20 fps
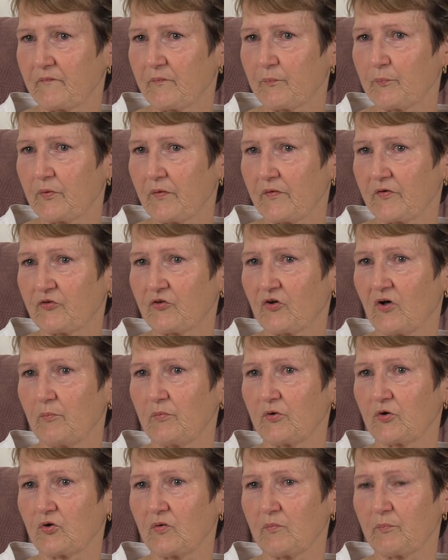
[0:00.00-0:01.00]
by the time
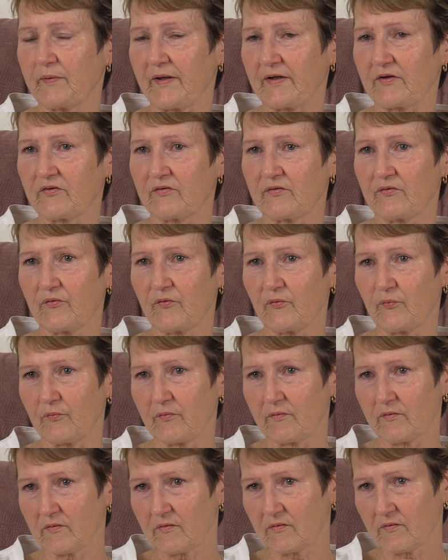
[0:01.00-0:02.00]
we got back to
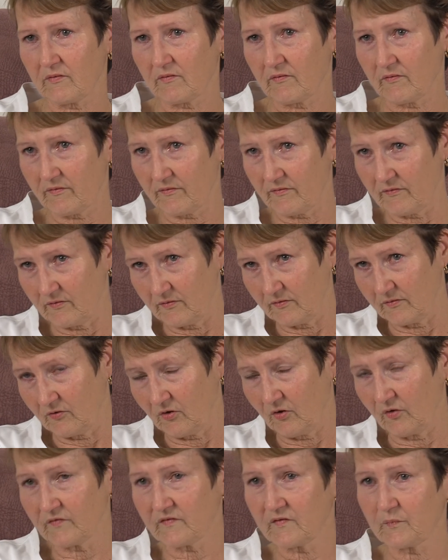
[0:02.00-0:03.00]
the
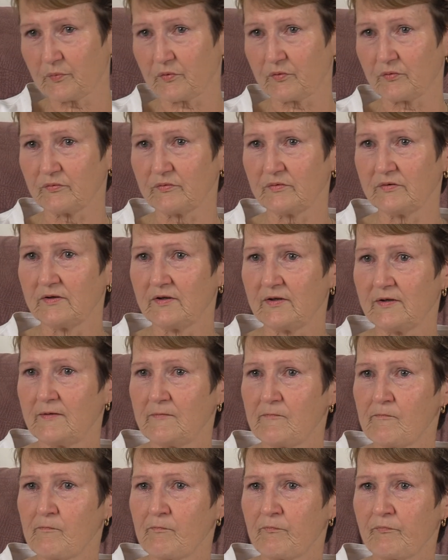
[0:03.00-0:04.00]
hospital,
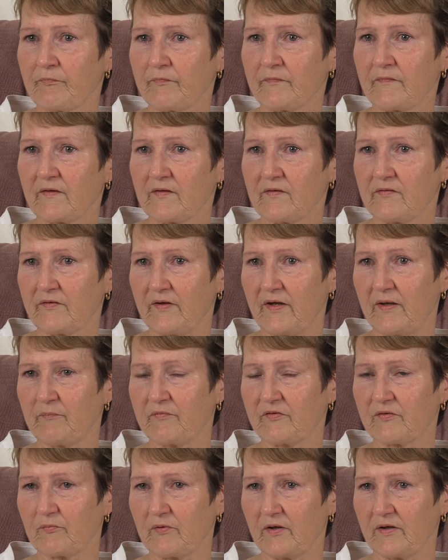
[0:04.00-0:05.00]

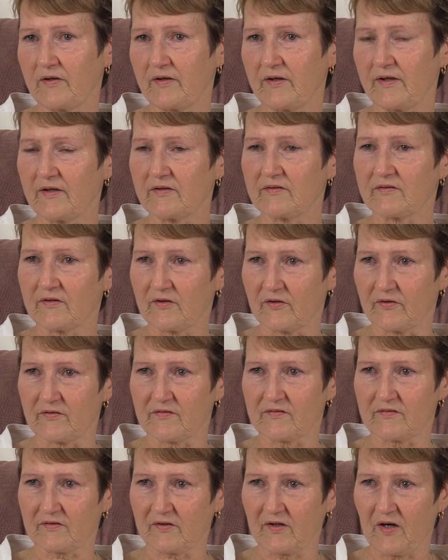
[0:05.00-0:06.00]
Sam's running out to tell
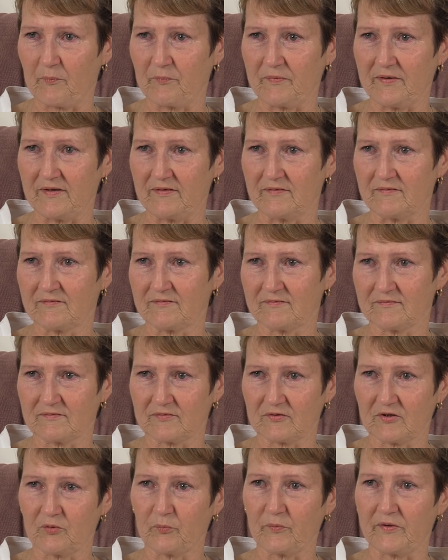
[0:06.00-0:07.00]
us to come in.
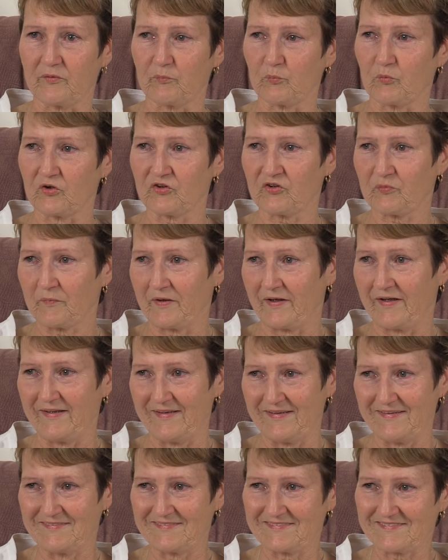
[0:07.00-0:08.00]
Well, I went and washed my
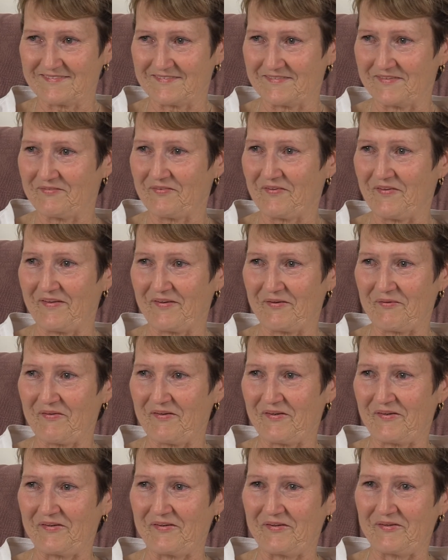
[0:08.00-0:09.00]
hands and everything,
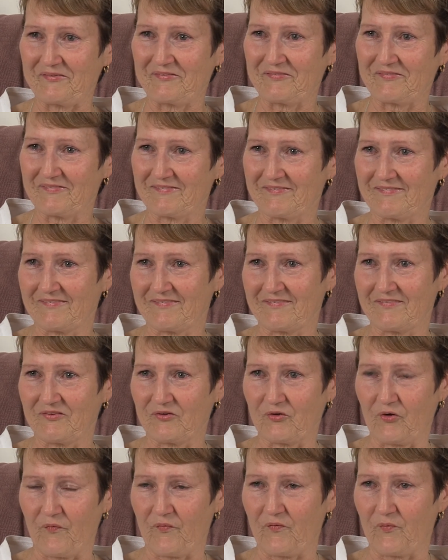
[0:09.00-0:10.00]
thinking
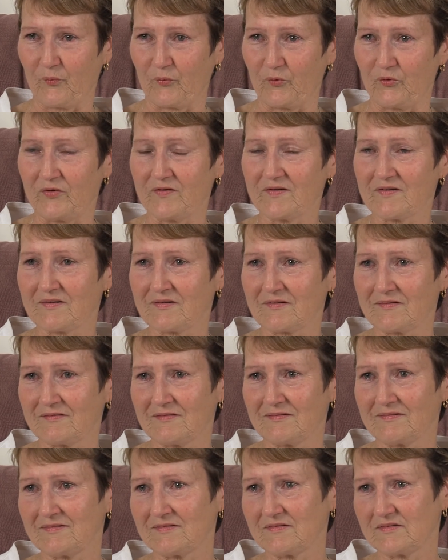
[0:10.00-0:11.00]
not the worst.
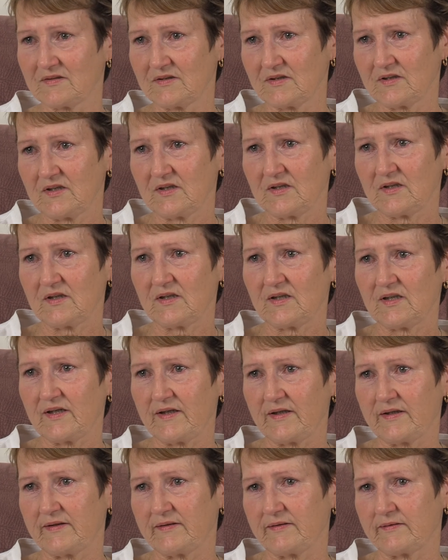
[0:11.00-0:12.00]

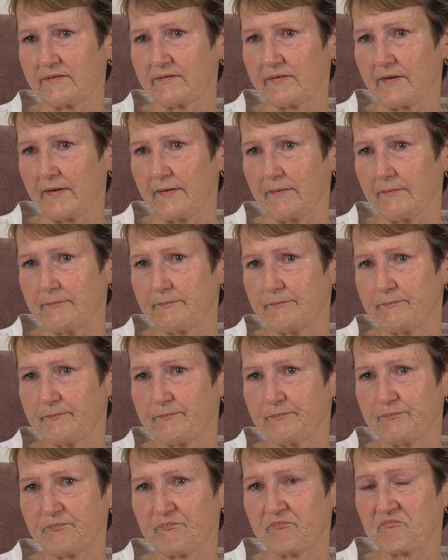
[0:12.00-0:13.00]
And
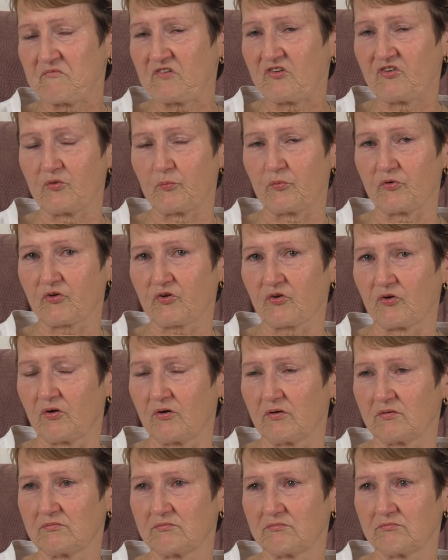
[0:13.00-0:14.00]
she was
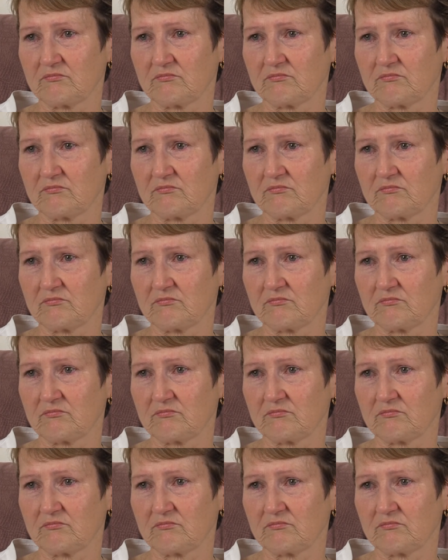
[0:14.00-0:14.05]
gone.